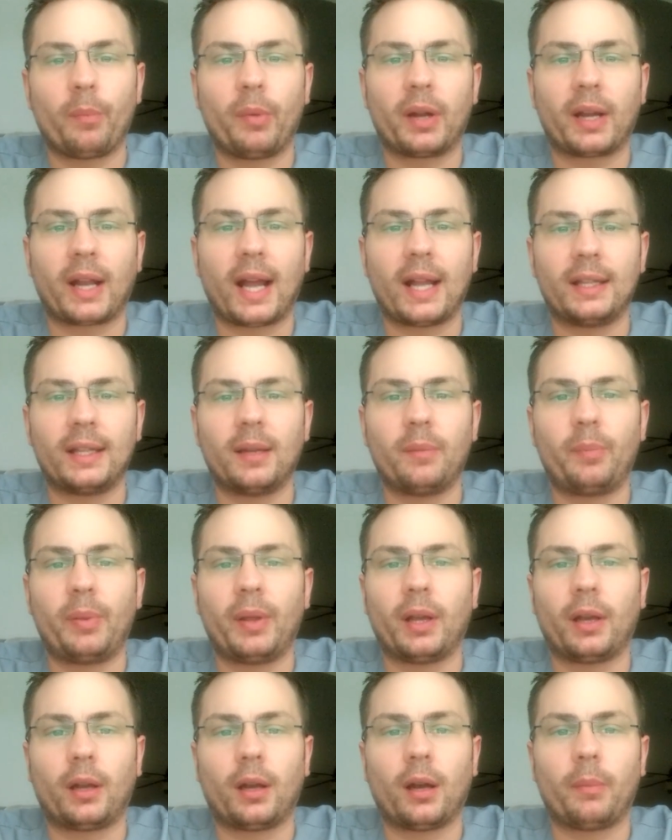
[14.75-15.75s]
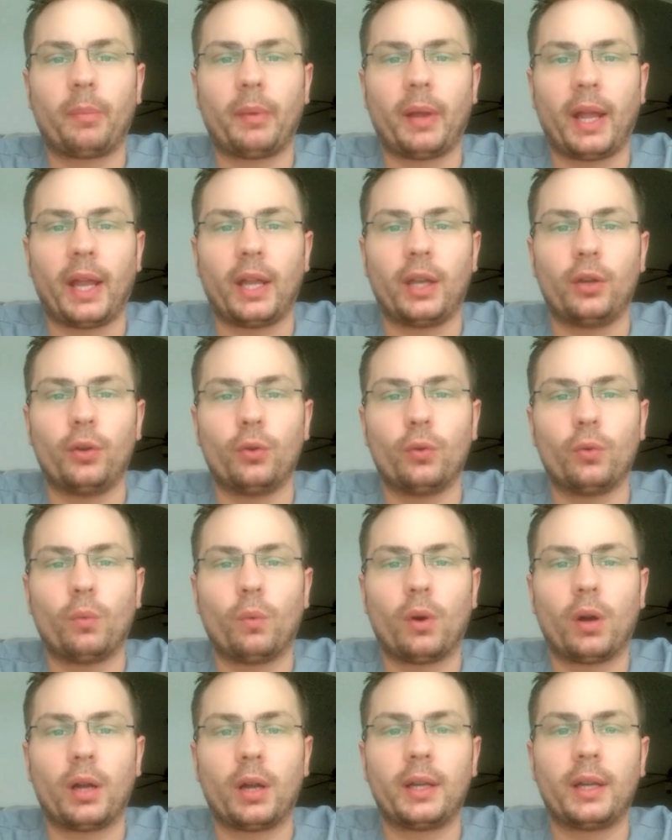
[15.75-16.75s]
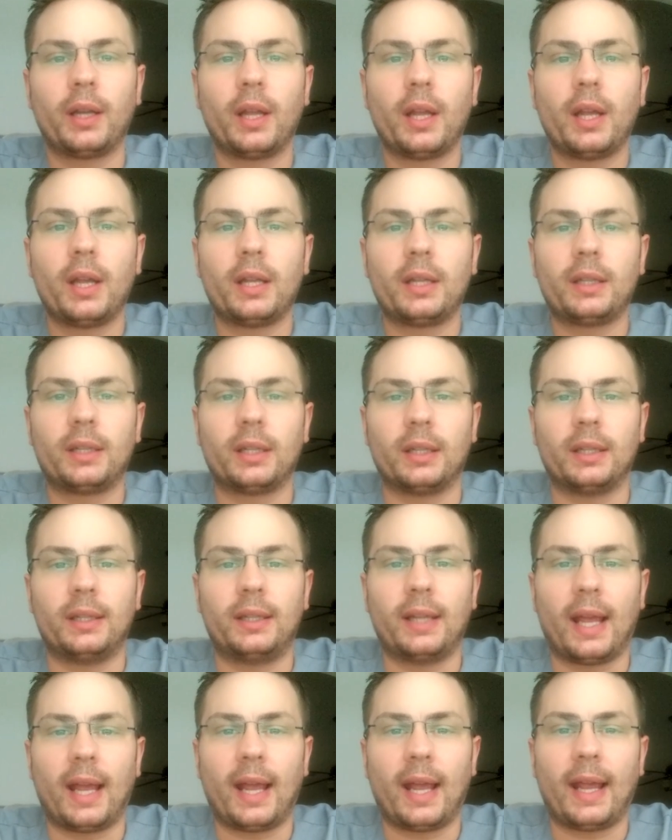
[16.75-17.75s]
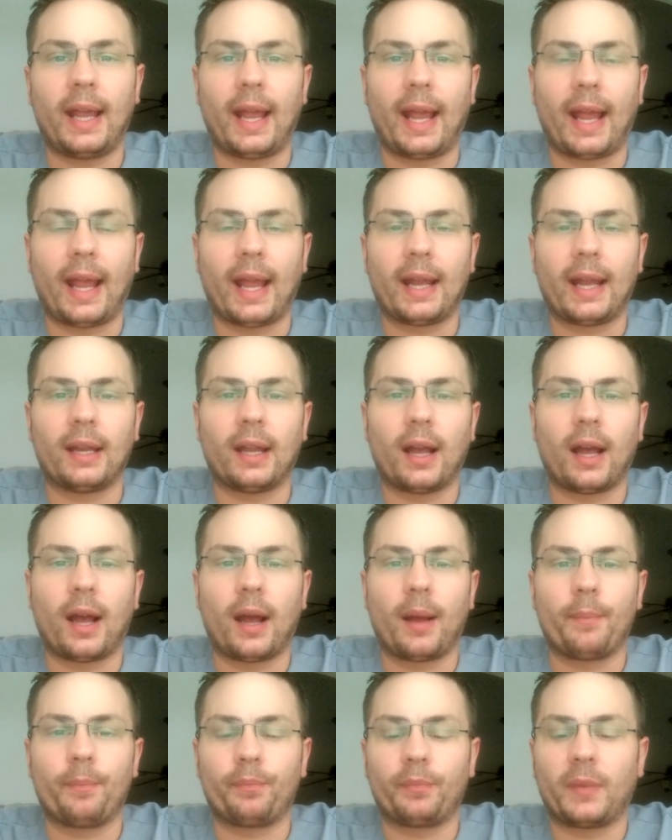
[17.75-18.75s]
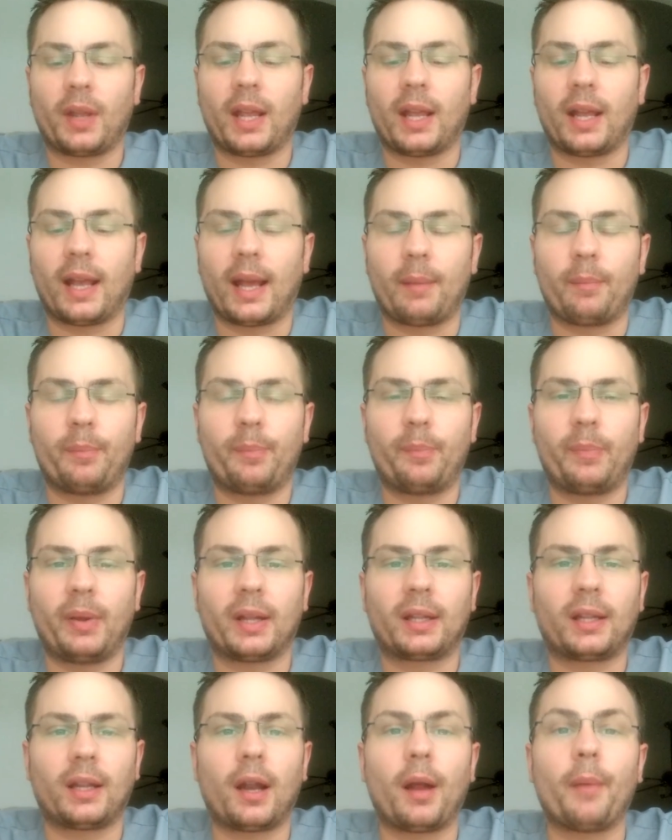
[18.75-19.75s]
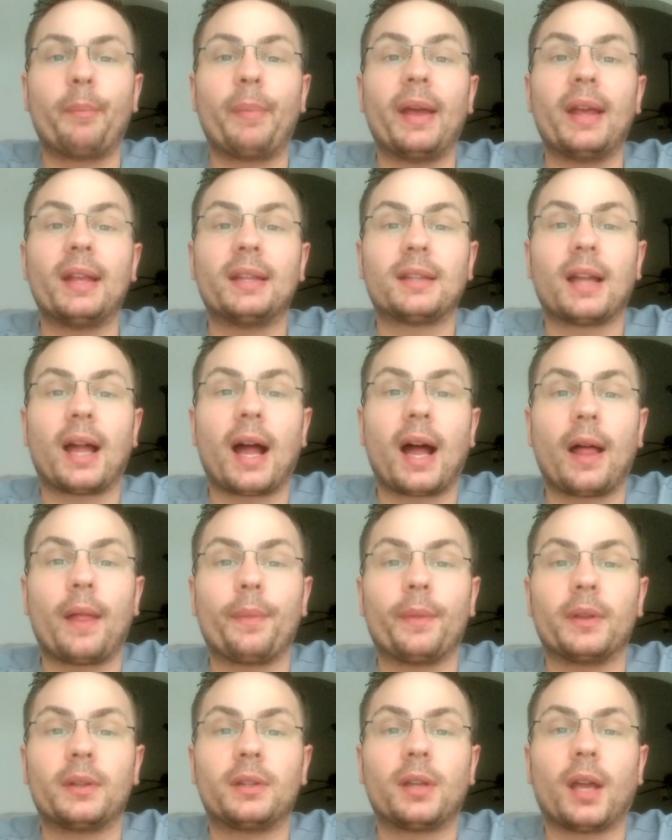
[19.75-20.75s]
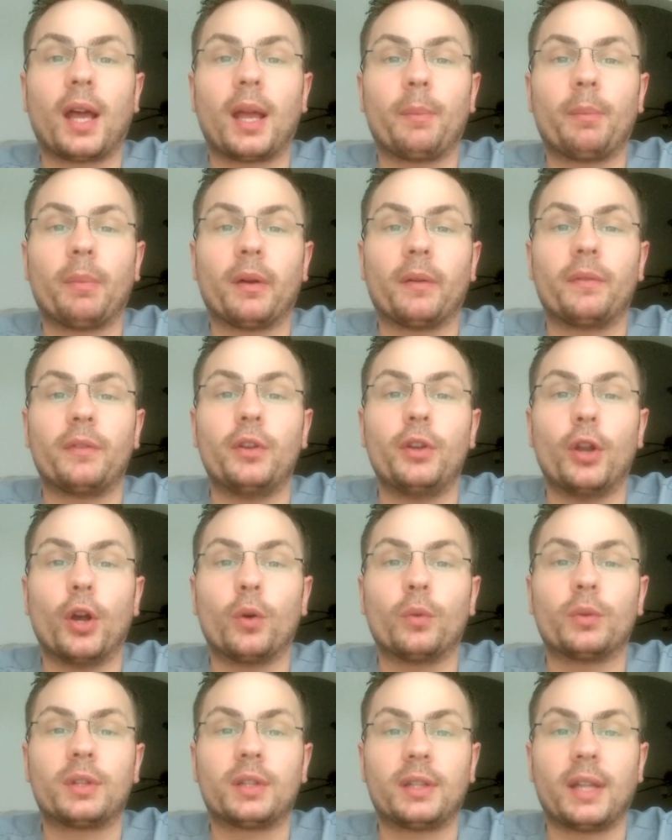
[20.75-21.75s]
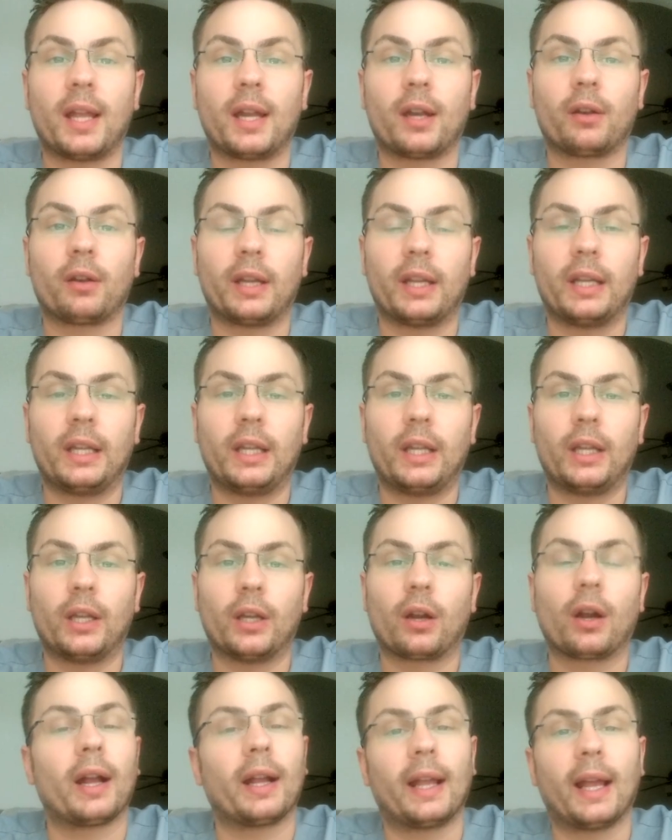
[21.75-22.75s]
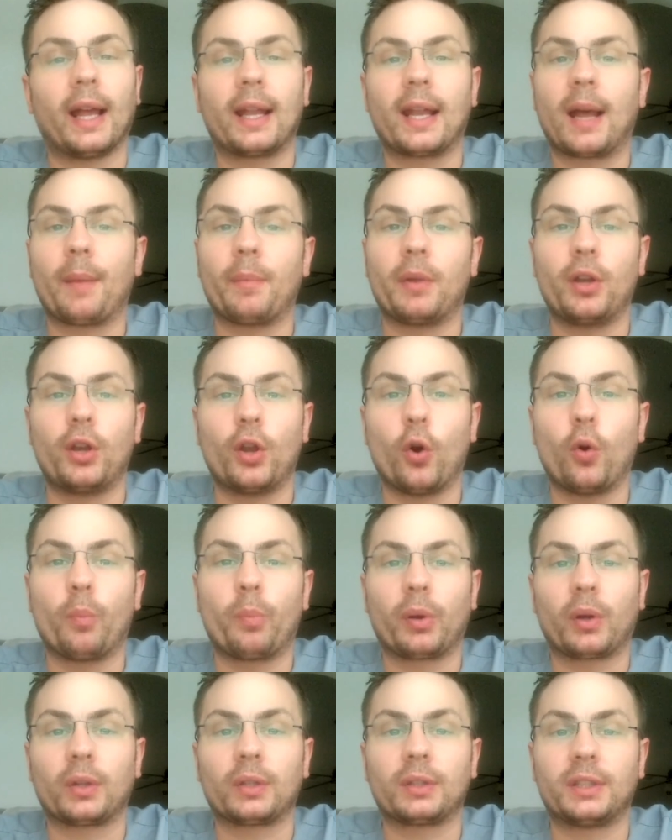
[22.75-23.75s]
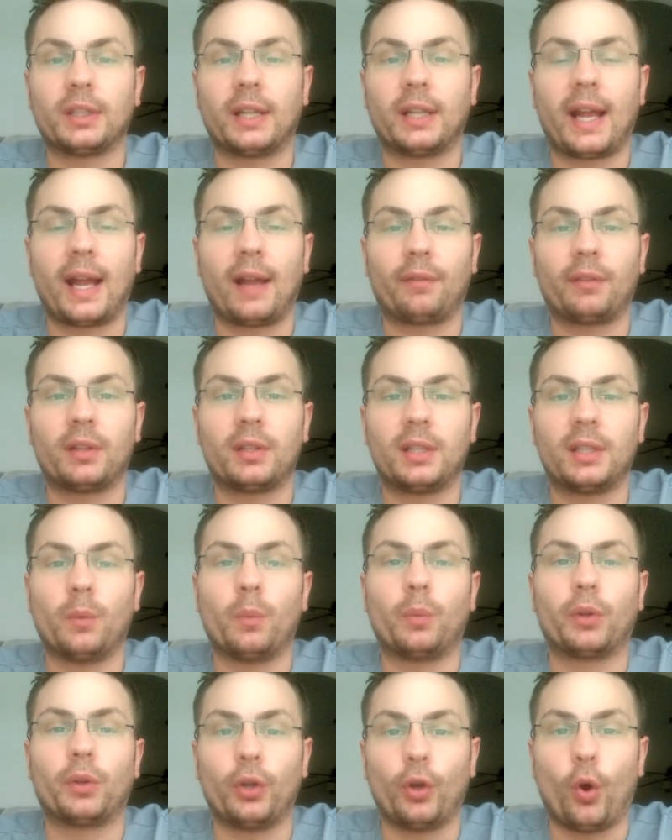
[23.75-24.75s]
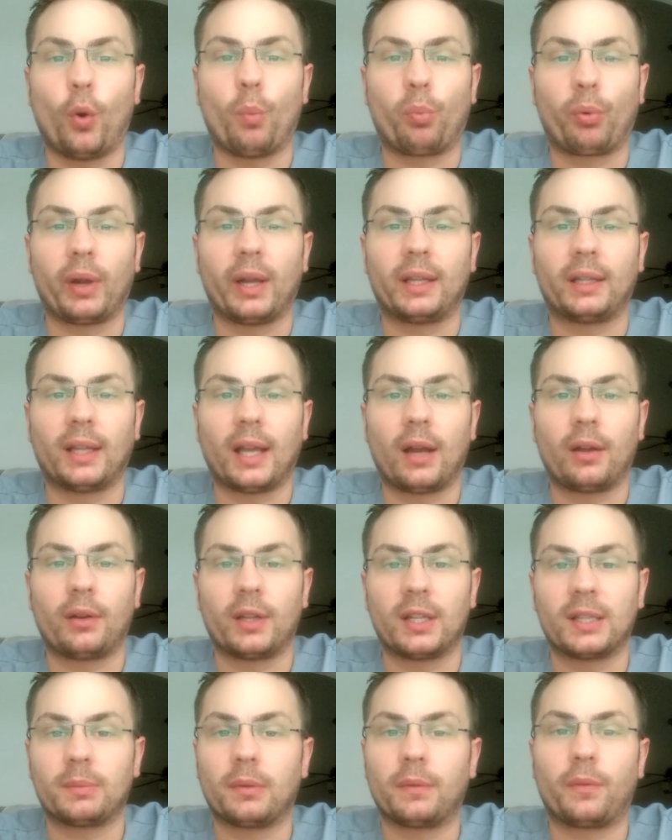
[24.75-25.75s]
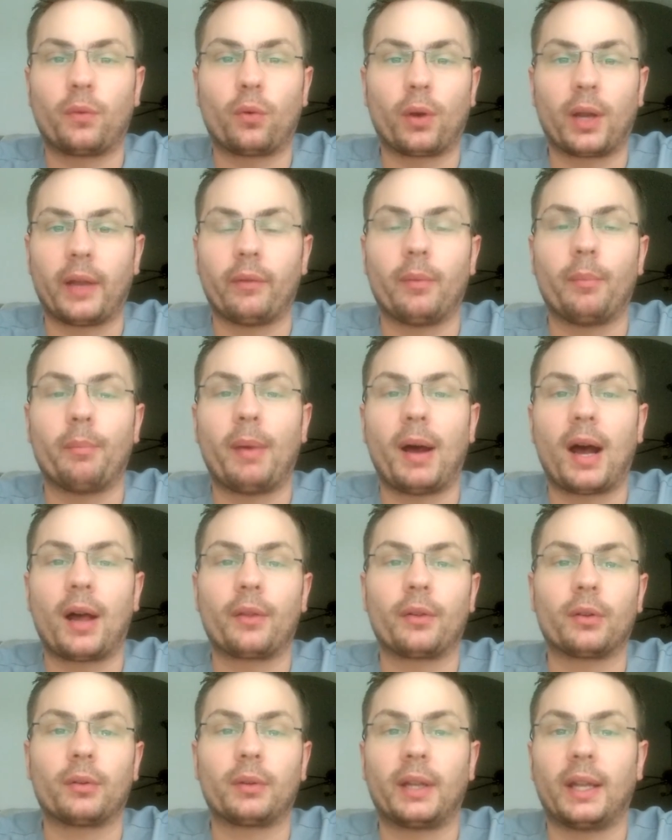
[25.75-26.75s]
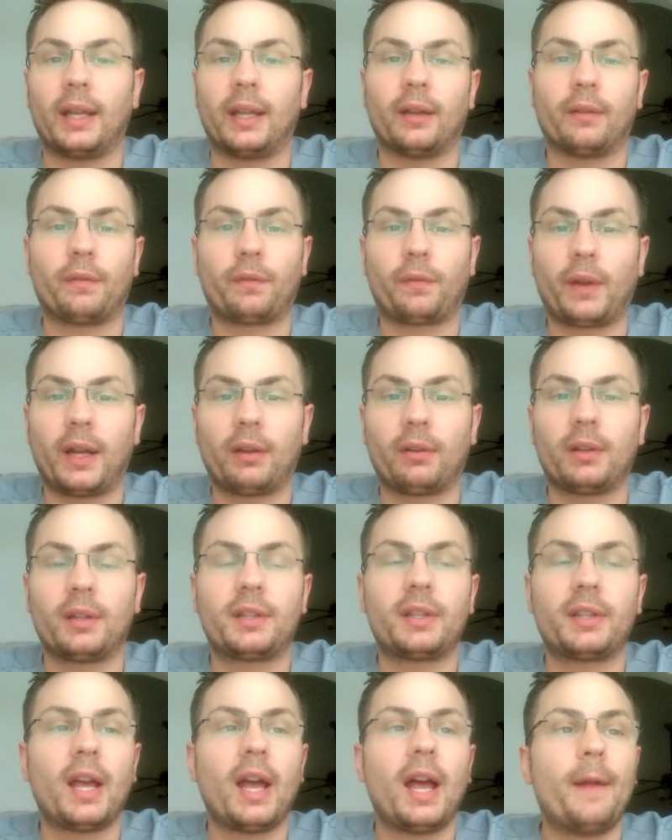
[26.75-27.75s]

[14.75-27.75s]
But I did pick up a new one today, and I picked it up based on the type of notes that are in here. Again, I'm a note person. I have to see what the note breakdown is before I even bother getting a fragrance.